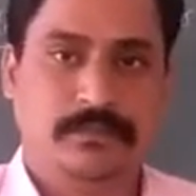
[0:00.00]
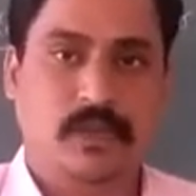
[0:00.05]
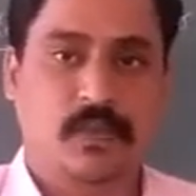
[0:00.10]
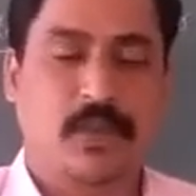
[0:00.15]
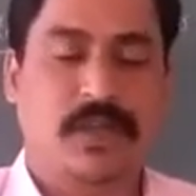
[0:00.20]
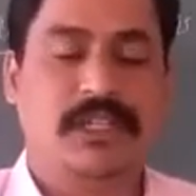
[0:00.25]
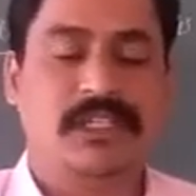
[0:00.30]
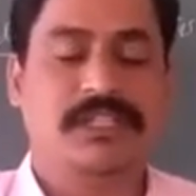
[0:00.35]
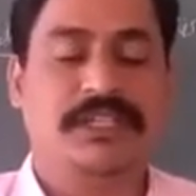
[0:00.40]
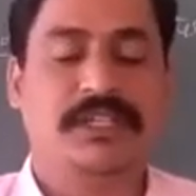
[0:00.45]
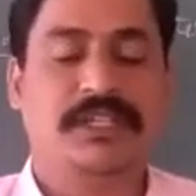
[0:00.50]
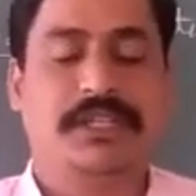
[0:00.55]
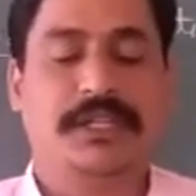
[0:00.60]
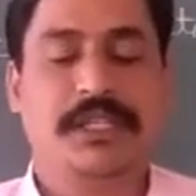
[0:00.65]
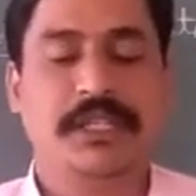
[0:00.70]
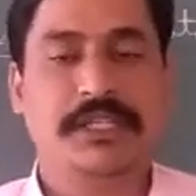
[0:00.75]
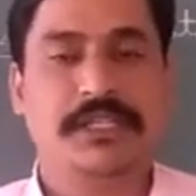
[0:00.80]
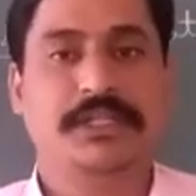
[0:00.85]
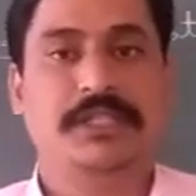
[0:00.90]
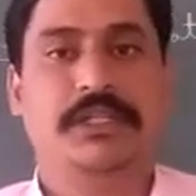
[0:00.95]
When she
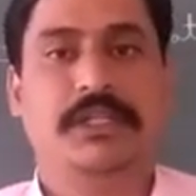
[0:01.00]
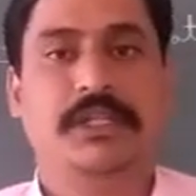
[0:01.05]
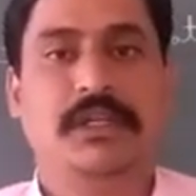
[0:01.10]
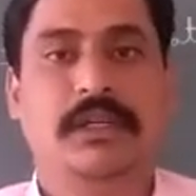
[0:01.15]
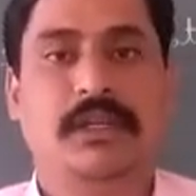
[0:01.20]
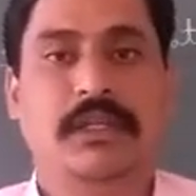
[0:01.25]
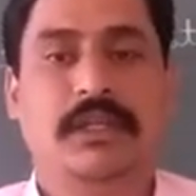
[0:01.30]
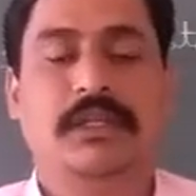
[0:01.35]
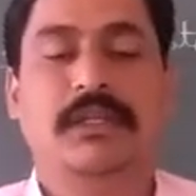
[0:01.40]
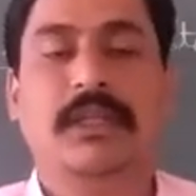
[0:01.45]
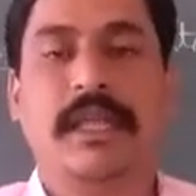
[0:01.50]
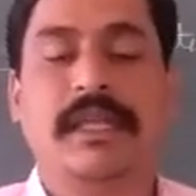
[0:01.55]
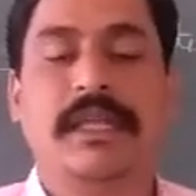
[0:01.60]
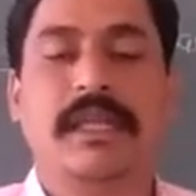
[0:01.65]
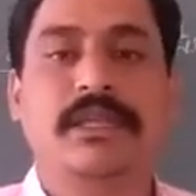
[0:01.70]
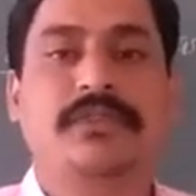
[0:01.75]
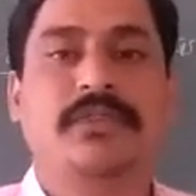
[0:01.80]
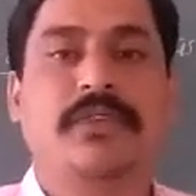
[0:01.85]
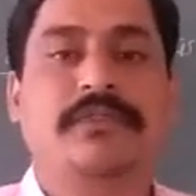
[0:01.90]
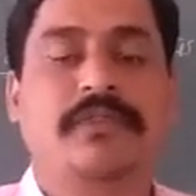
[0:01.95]
reach the
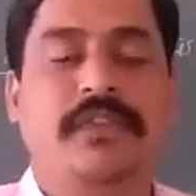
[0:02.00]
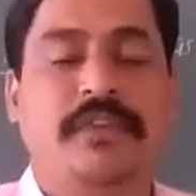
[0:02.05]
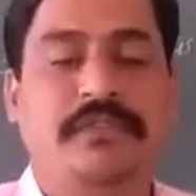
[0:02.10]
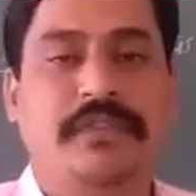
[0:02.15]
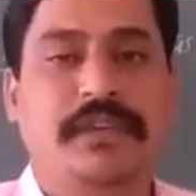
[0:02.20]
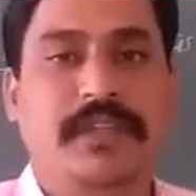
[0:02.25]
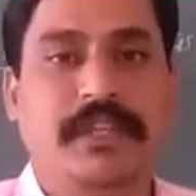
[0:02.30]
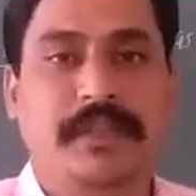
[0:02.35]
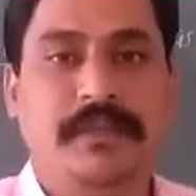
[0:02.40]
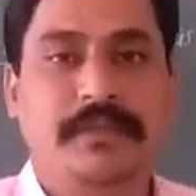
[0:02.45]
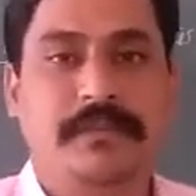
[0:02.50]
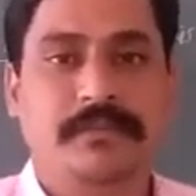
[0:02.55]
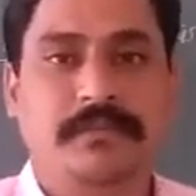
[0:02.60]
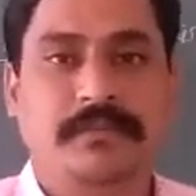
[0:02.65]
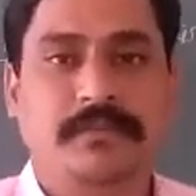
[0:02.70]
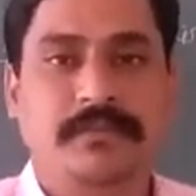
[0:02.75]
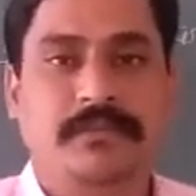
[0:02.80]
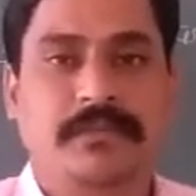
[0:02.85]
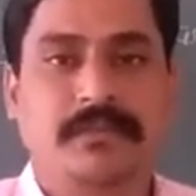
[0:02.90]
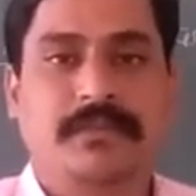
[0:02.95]
age of
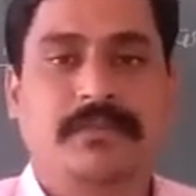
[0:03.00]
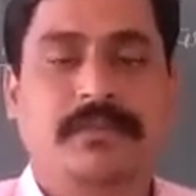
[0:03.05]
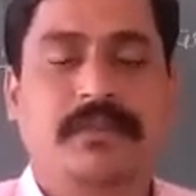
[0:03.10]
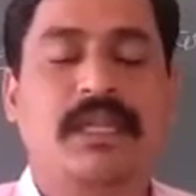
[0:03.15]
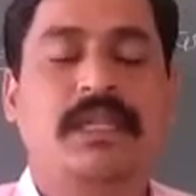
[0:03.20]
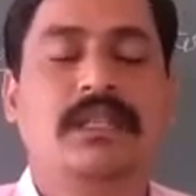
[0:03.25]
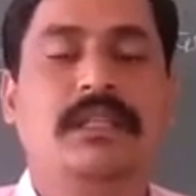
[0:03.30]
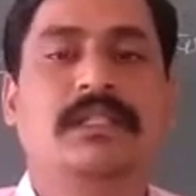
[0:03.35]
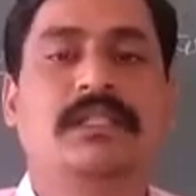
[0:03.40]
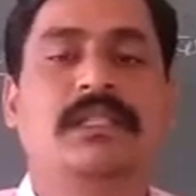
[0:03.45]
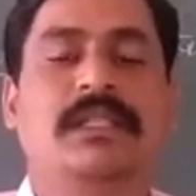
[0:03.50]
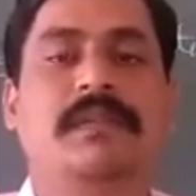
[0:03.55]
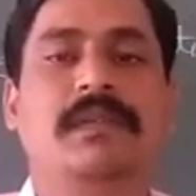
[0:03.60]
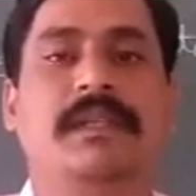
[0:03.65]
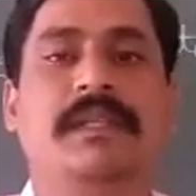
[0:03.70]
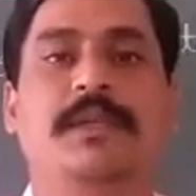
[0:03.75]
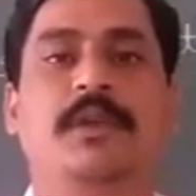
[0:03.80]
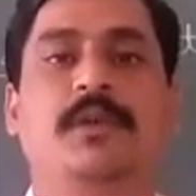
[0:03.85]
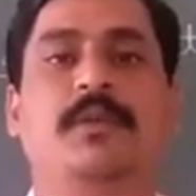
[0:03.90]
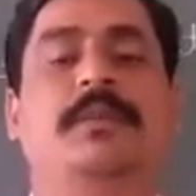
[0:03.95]
15, then she
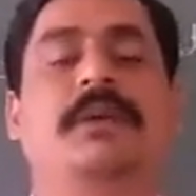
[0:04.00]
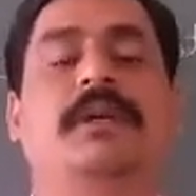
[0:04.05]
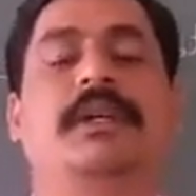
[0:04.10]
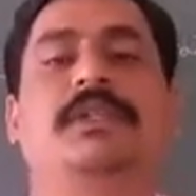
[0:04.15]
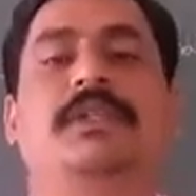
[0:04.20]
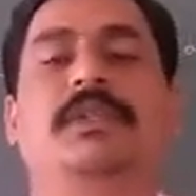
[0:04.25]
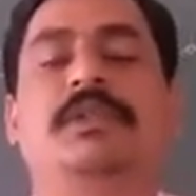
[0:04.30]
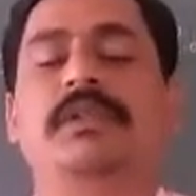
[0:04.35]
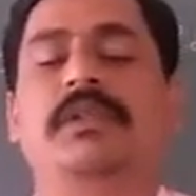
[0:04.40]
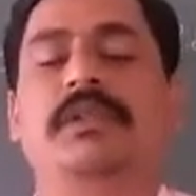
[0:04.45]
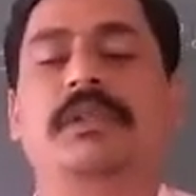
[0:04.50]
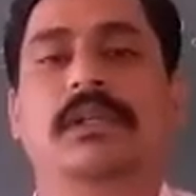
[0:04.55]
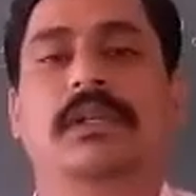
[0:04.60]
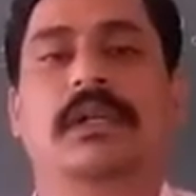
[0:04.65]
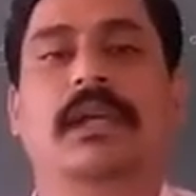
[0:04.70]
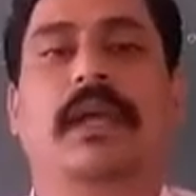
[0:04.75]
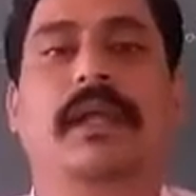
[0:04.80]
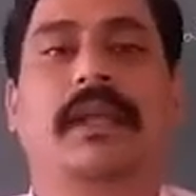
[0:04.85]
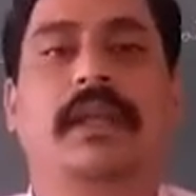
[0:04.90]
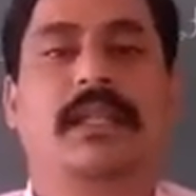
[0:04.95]
will give birth
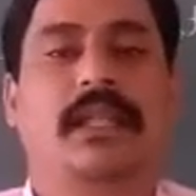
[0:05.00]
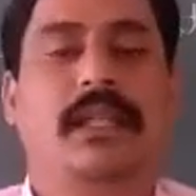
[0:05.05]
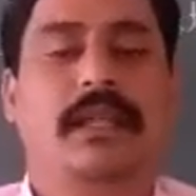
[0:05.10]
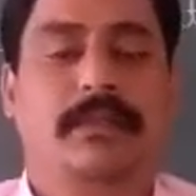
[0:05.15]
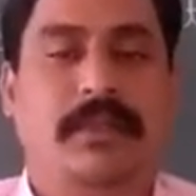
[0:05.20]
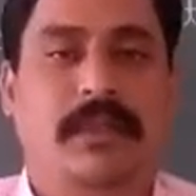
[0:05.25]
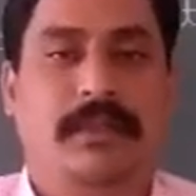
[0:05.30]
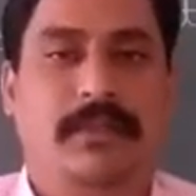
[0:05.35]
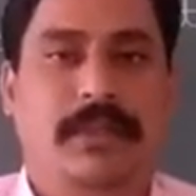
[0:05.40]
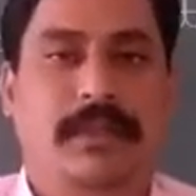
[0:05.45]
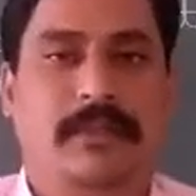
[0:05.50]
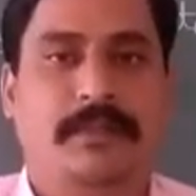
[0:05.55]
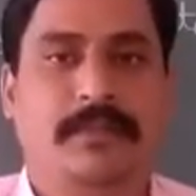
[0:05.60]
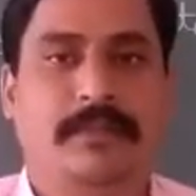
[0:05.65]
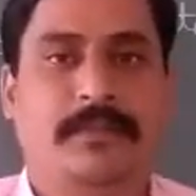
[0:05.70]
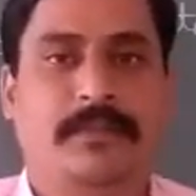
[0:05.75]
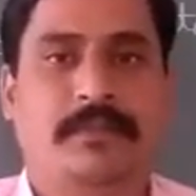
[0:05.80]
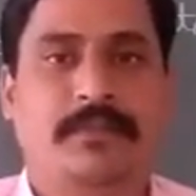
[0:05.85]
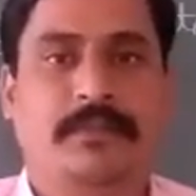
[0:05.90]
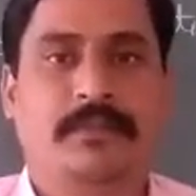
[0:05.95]
to another baby.
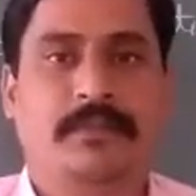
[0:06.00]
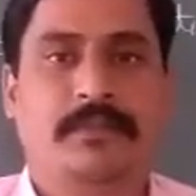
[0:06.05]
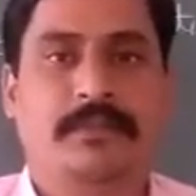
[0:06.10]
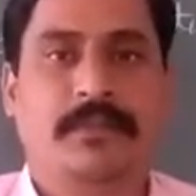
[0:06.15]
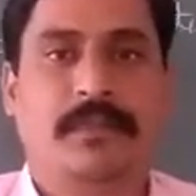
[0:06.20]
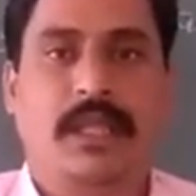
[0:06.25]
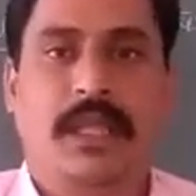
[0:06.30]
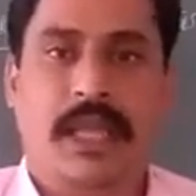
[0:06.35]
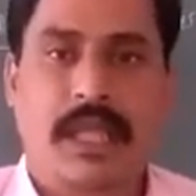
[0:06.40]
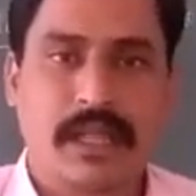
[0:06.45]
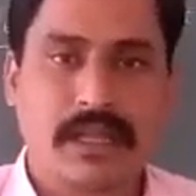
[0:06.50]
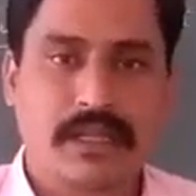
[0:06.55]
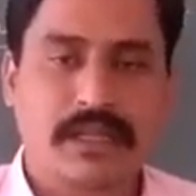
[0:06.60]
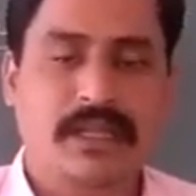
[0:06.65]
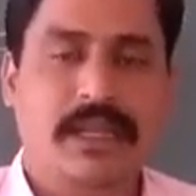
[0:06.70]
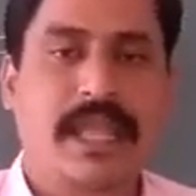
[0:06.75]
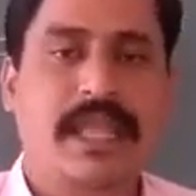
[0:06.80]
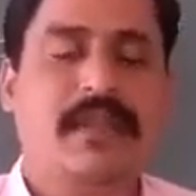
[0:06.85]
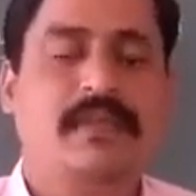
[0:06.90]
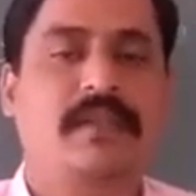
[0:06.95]

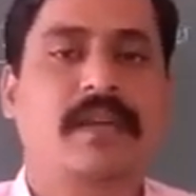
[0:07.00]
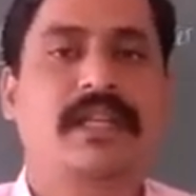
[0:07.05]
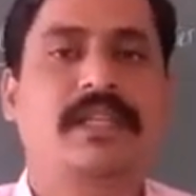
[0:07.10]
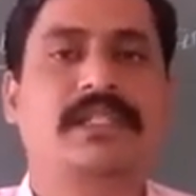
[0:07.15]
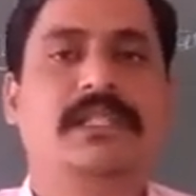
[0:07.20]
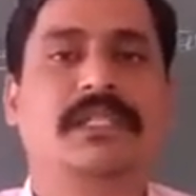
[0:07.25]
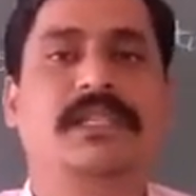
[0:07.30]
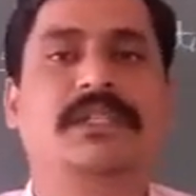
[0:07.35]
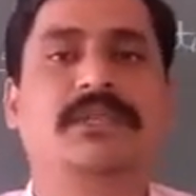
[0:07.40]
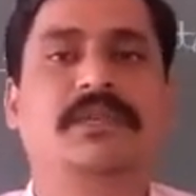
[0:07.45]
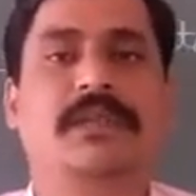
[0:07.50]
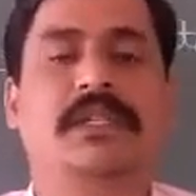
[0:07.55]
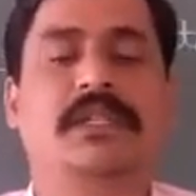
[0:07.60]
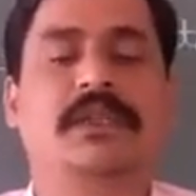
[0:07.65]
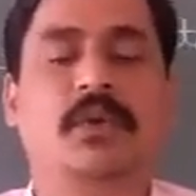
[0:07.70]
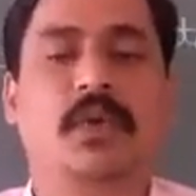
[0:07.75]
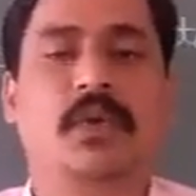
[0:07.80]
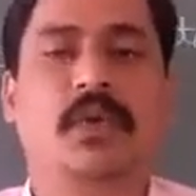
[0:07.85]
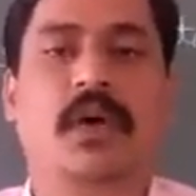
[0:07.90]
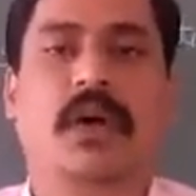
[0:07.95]
And likewise it will
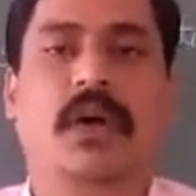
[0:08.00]
go